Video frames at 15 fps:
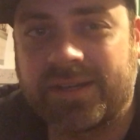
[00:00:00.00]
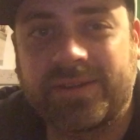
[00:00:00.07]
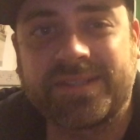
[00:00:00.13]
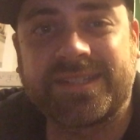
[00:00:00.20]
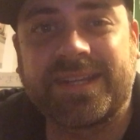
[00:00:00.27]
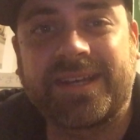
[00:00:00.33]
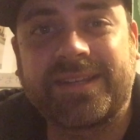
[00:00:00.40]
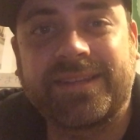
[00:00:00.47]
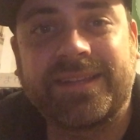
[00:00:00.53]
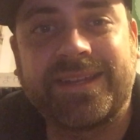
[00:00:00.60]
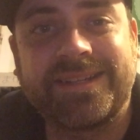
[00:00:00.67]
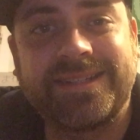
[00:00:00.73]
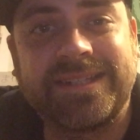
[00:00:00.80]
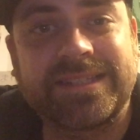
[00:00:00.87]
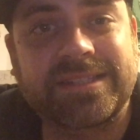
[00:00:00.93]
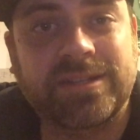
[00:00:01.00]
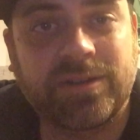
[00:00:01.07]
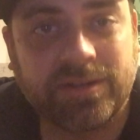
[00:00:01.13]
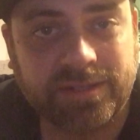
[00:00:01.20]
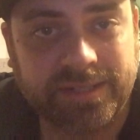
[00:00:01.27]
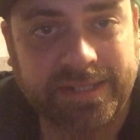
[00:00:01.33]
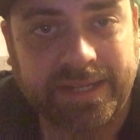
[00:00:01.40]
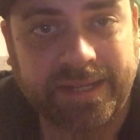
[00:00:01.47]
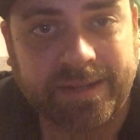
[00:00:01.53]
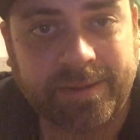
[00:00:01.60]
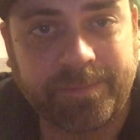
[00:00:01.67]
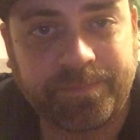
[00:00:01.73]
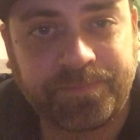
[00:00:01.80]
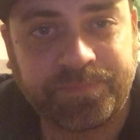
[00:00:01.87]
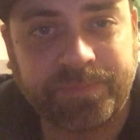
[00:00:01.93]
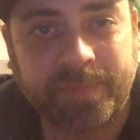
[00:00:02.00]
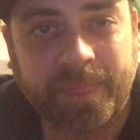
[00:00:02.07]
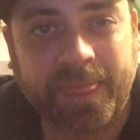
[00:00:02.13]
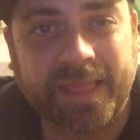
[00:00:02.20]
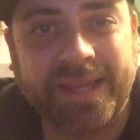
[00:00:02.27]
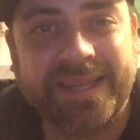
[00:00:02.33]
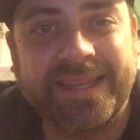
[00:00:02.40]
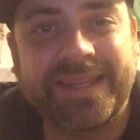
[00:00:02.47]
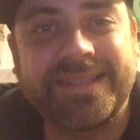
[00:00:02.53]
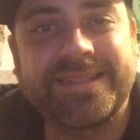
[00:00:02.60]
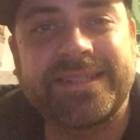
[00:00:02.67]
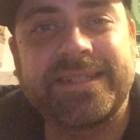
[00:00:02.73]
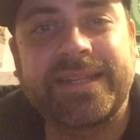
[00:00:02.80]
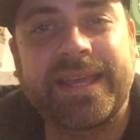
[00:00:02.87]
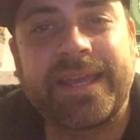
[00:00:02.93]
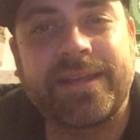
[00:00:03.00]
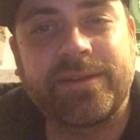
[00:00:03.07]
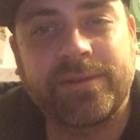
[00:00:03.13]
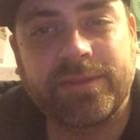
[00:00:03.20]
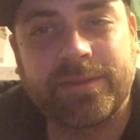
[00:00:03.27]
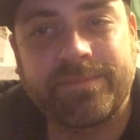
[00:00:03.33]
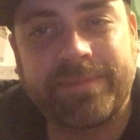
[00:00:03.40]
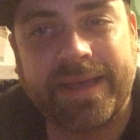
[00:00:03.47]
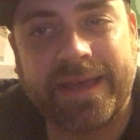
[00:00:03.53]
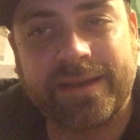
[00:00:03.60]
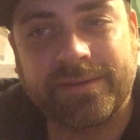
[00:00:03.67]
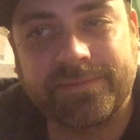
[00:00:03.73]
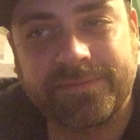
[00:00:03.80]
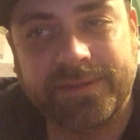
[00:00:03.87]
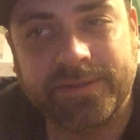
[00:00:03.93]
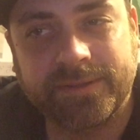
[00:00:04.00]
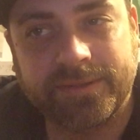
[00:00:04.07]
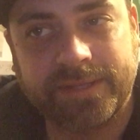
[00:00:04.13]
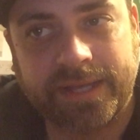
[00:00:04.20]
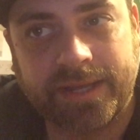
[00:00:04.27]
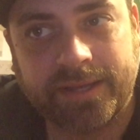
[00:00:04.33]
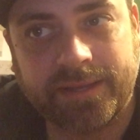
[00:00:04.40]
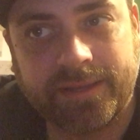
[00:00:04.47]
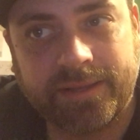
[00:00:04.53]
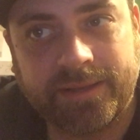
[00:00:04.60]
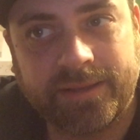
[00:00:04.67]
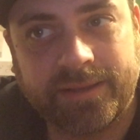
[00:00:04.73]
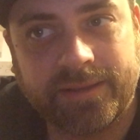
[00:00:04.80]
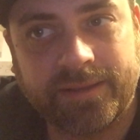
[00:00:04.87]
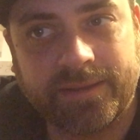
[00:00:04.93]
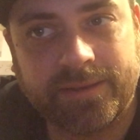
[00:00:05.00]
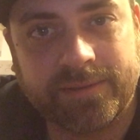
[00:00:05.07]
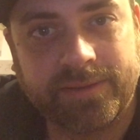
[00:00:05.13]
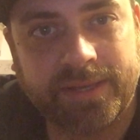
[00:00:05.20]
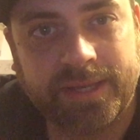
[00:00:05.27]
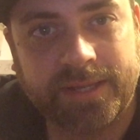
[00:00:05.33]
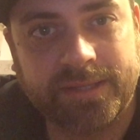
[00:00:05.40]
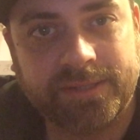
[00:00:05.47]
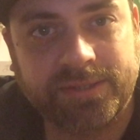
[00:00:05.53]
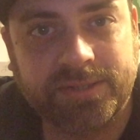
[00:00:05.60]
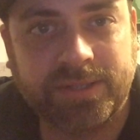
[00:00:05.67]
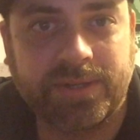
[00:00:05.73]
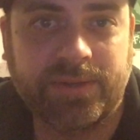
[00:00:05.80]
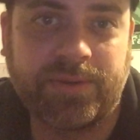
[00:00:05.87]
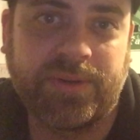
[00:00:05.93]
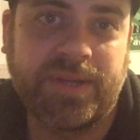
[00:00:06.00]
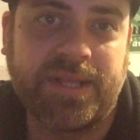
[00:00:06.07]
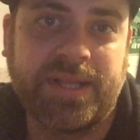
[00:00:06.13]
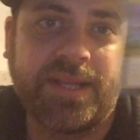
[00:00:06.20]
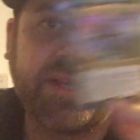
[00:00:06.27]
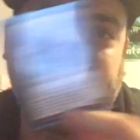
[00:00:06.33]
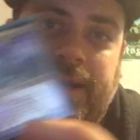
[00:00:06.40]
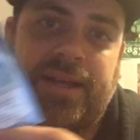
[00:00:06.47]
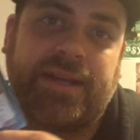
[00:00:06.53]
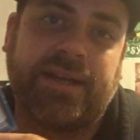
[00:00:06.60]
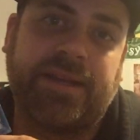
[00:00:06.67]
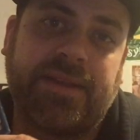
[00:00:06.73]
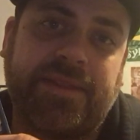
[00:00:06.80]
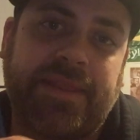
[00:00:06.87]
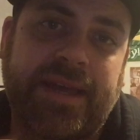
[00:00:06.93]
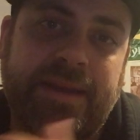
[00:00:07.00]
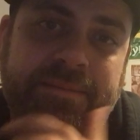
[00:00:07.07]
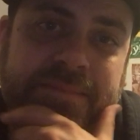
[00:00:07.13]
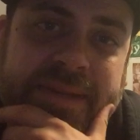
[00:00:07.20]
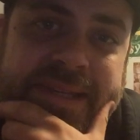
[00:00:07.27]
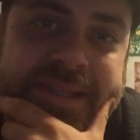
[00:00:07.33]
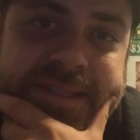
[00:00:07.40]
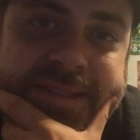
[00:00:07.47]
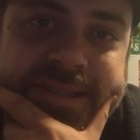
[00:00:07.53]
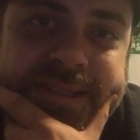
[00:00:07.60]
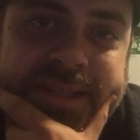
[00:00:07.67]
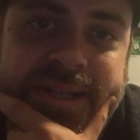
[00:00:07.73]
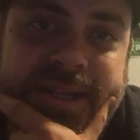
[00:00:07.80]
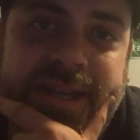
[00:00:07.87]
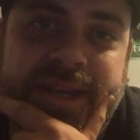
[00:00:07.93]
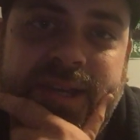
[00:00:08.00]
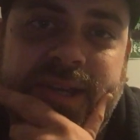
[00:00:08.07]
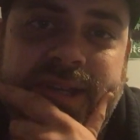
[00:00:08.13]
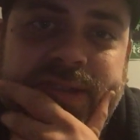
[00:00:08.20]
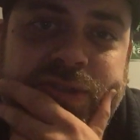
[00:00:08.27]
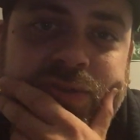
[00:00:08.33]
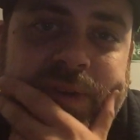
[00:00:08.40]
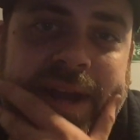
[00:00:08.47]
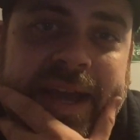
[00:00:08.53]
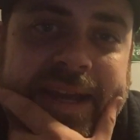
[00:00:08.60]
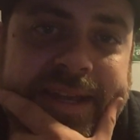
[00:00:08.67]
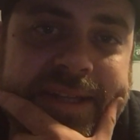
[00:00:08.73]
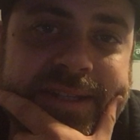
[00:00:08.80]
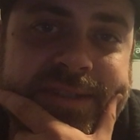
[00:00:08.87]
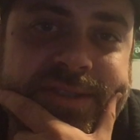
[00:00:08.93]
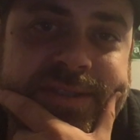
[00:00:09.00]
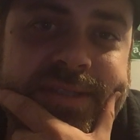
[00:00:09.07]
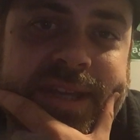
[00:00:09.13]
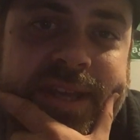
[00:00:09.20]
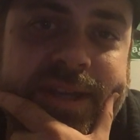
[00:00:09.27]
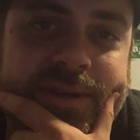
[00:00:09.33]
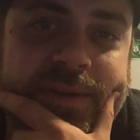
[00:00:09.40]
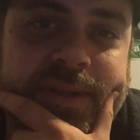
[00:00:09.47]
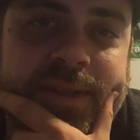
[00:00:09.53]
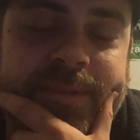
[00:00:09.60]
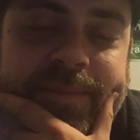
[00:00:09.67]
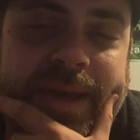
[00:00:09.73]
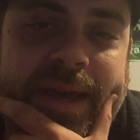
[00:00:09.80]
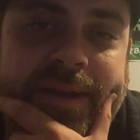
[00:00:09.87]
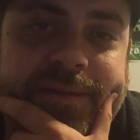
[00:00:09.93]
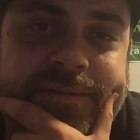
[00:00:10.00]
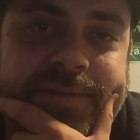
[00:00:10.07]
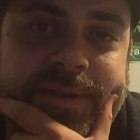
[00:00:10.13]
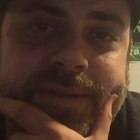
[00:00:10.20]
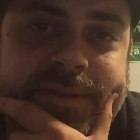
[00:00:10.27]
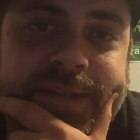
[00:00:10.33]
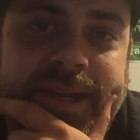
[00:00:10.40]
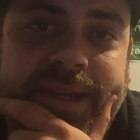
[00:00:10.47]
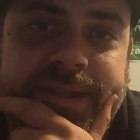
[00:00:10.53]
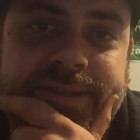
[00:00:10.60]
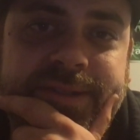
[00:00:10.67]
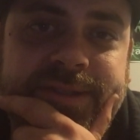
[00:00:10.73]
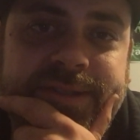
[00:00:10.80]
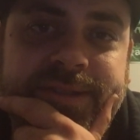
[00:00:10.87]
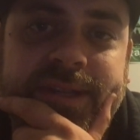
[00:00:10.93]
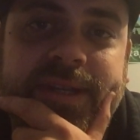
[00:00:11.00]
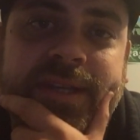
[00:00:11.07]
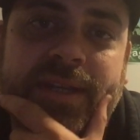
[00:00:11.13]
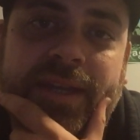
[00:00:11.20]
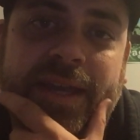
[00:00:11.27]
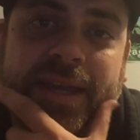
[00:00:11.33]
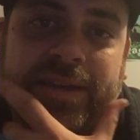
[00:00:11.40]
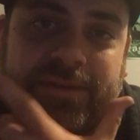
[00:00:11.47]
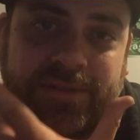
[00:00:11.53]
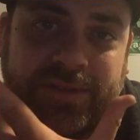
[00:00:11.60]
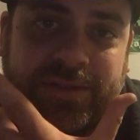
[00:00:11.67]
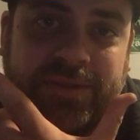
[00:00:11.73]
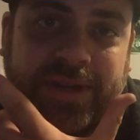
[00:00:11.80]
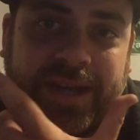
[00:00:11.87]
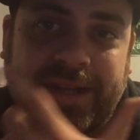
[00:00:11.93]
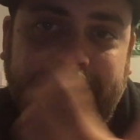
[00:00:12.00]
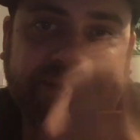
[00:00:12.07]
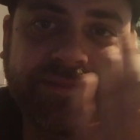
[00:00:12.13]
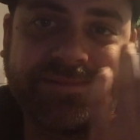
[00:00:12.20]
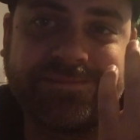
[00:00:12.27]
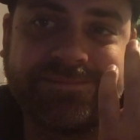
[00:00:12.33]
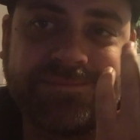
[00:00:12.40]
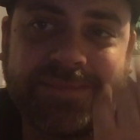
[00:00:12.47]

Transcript: Now, it's not a discard deck. It's an enter the battlefield deck. Okay, so that means dragons entering the battlefield, hence enter the dragon.